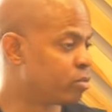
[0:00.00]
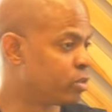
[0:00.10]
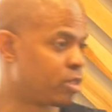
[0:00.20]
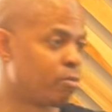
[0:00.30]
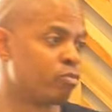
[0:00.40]

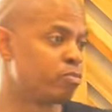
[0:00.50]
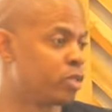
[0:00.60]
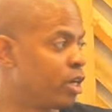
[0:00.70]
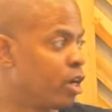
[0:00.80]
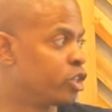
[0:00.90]
some
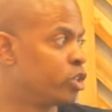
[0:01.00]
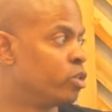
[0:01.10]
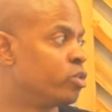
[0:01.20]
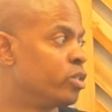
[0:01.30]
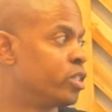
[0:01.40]
take our
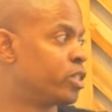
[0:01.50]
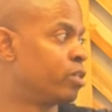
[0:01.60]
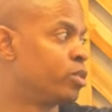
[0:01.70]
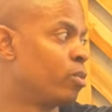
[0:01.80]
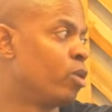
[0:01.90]
children and send
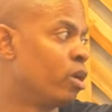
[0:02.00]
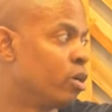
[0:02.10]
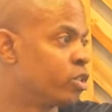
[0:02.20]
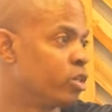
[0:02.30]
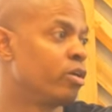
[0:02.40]
them somewhere
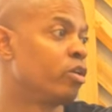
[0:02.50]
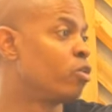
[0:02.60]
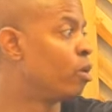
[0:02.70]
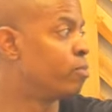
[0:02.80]
else, so they grow